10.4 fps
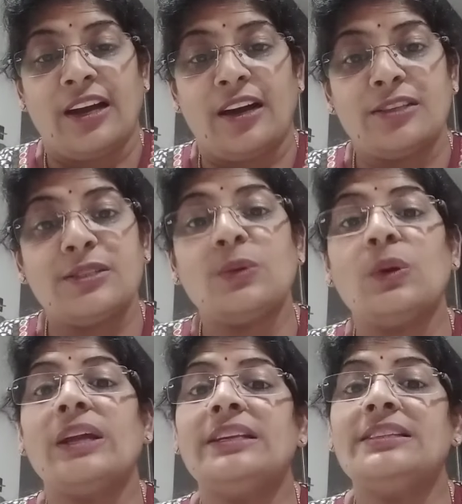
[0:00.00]
So
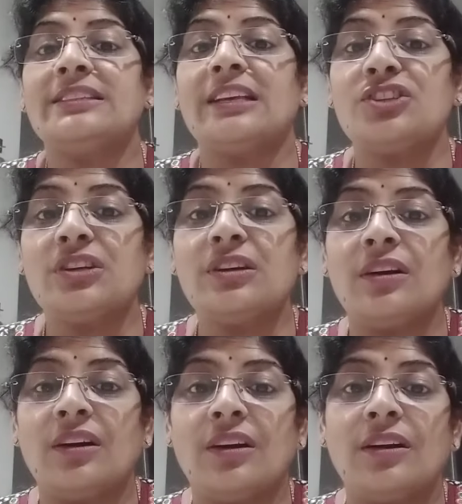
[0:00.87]
in such
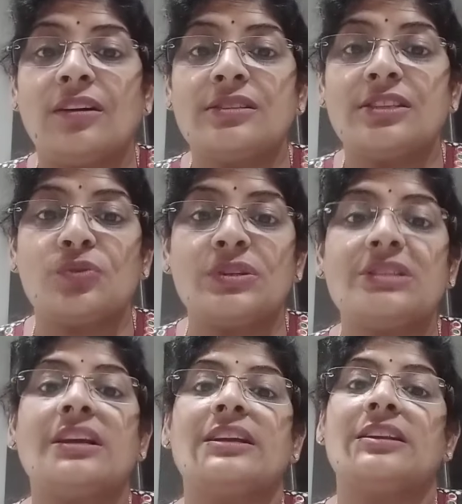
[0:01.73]
a
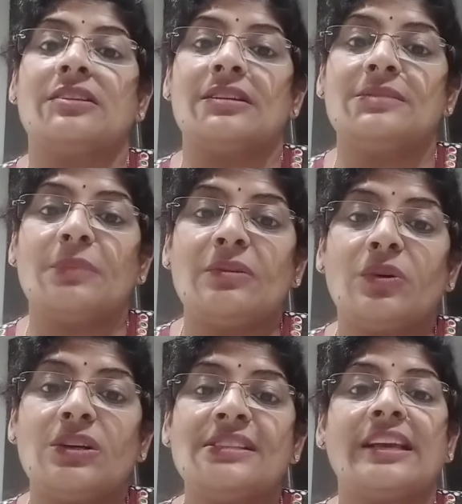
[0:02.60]
situation, I can raise my
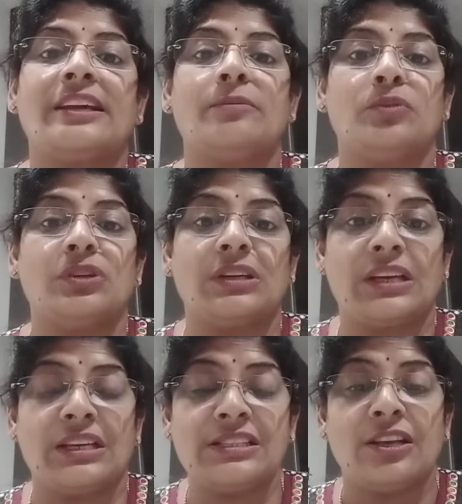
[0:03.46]
voice, I can put a
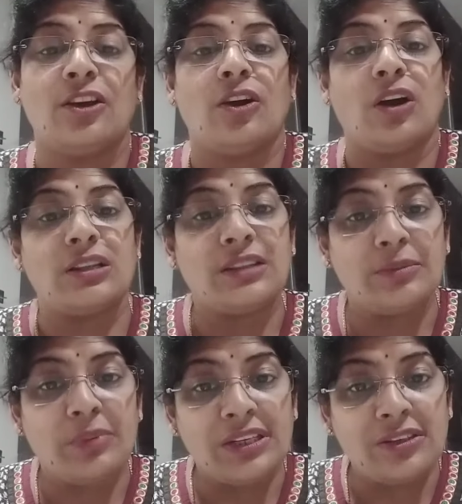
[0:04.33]
case on
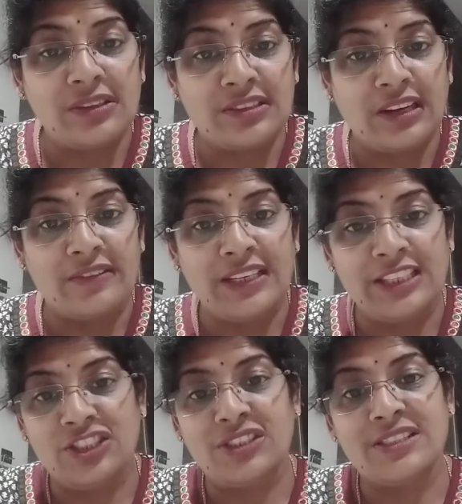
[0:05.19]
that particular travel
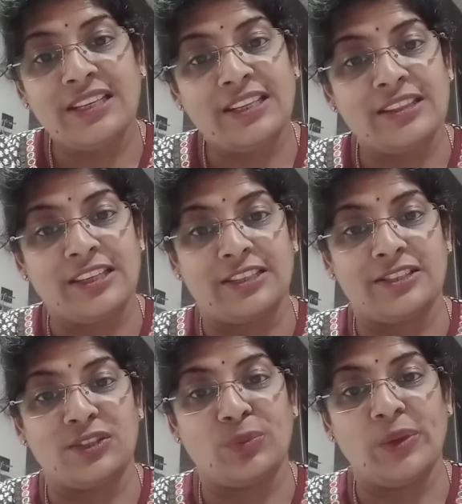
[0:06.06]
agency in the
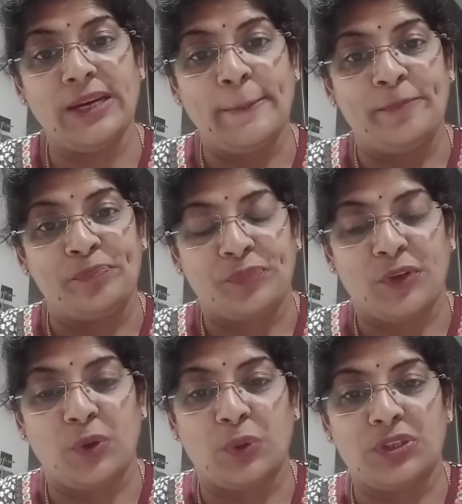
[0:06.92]
consumer
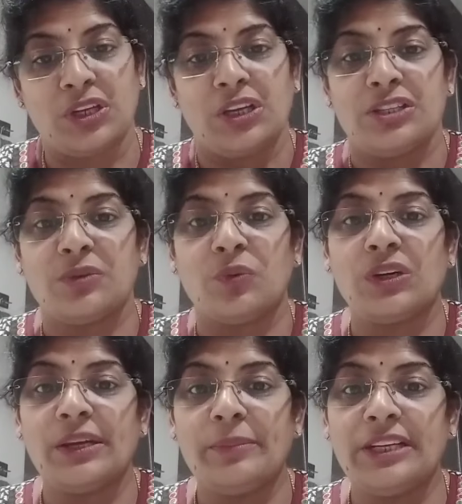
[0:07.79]
court. So what
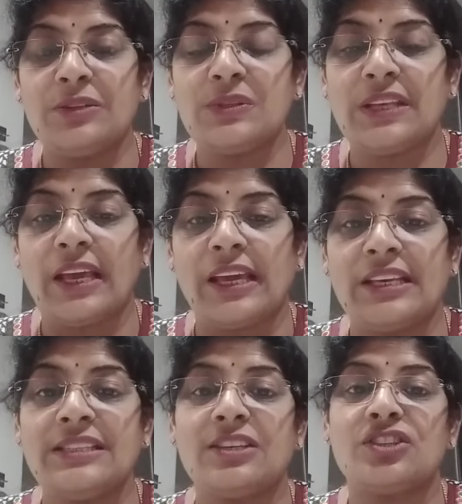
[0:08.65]
I mean to say
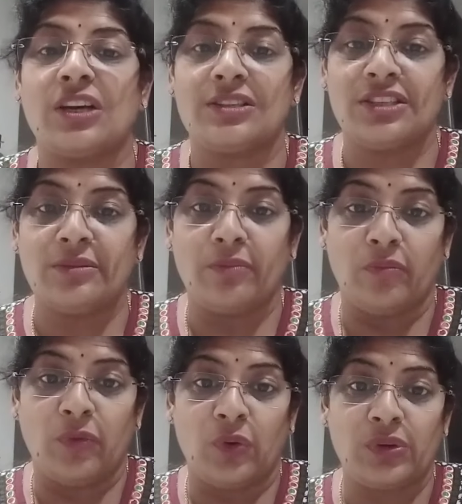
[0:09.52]
is charging
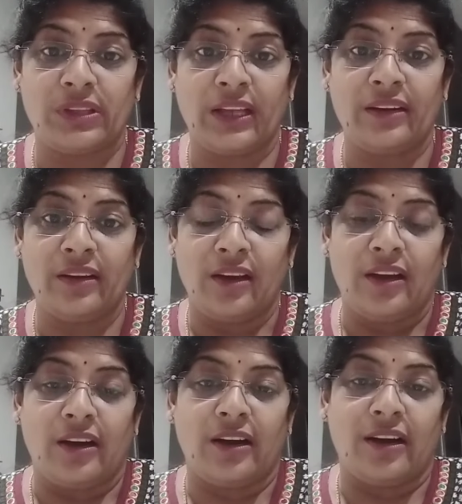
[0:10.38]
more than
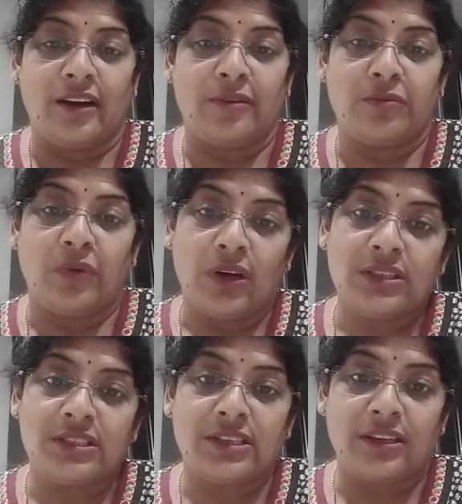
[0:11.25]

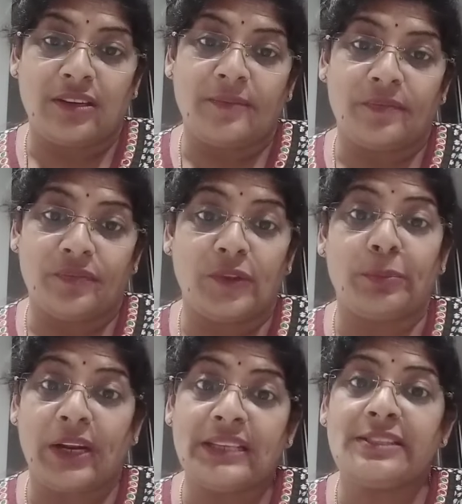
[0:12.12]
what the
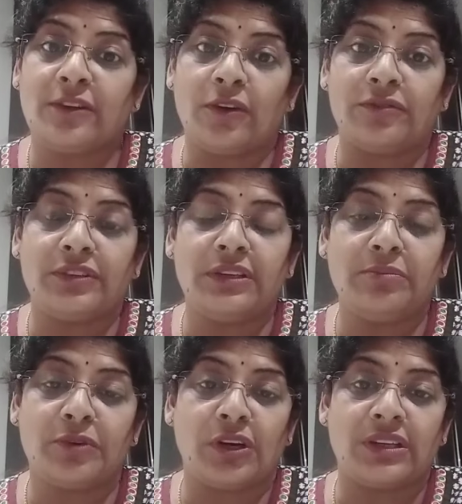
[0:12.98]
price of the
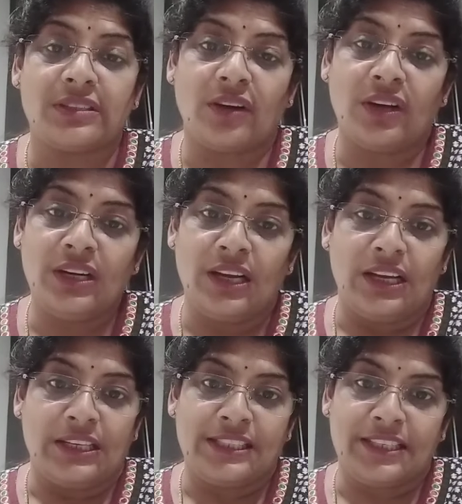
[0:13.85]
product or
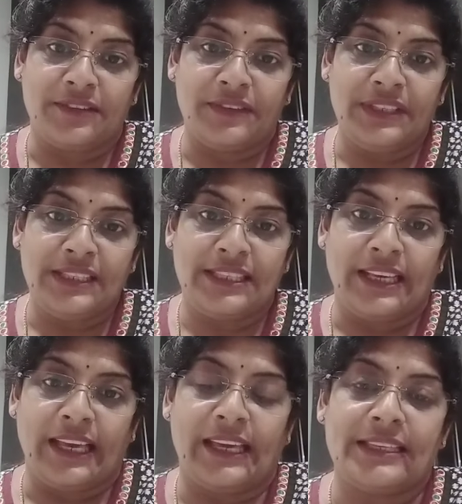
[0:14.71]
service
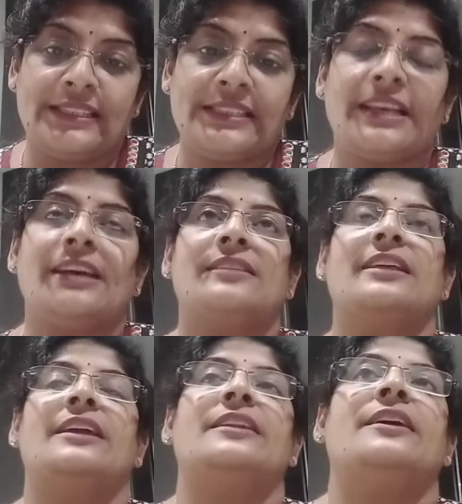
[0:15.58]
is.
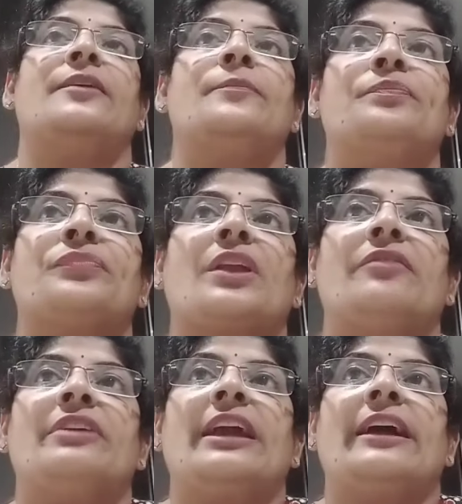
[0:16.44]
Then
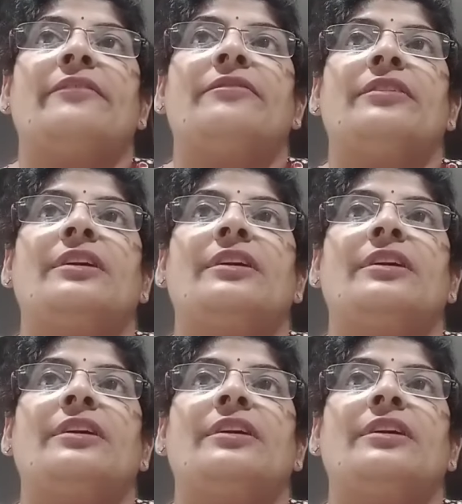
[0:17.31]
we have